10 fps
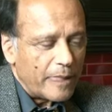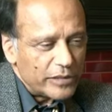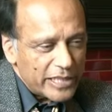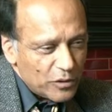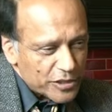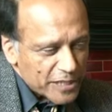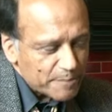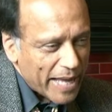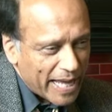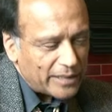Well, the news is
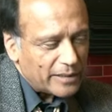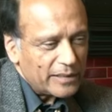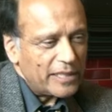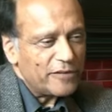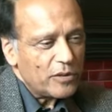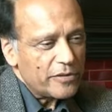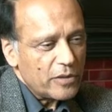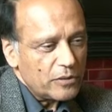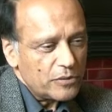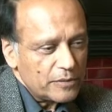bad, even
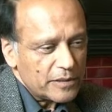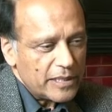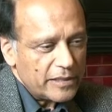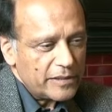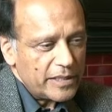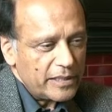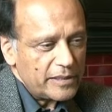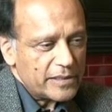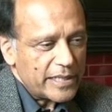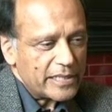although
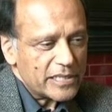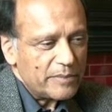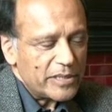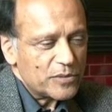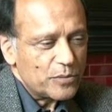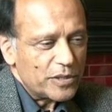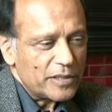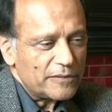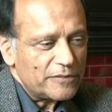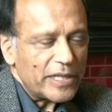these estimates
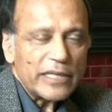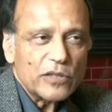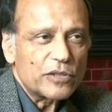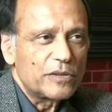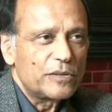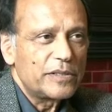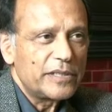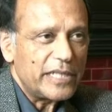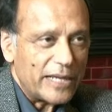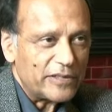were very crude,
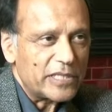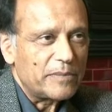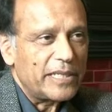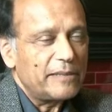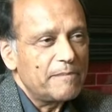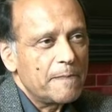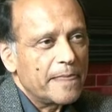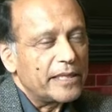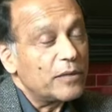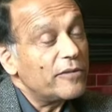inevitably,
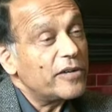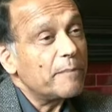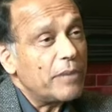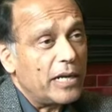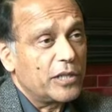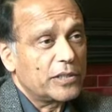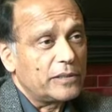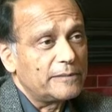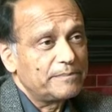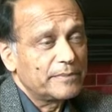and they were very
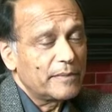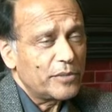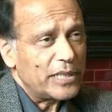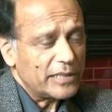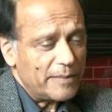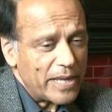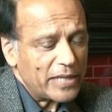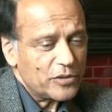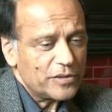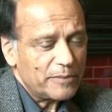partial. But I'll come
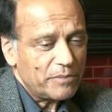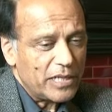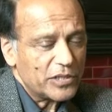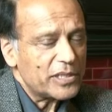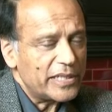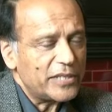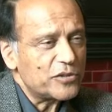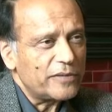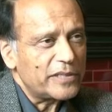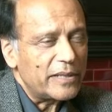back to the partial
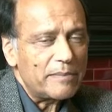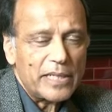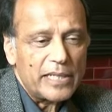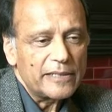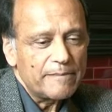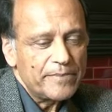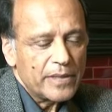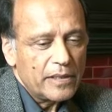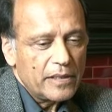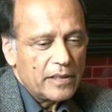nature of it in a minute.
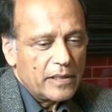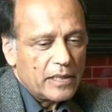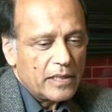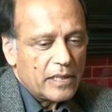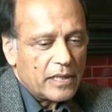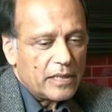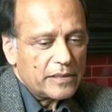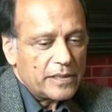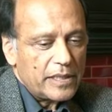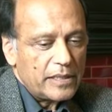
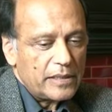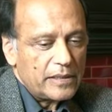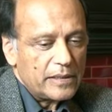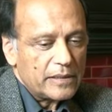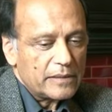The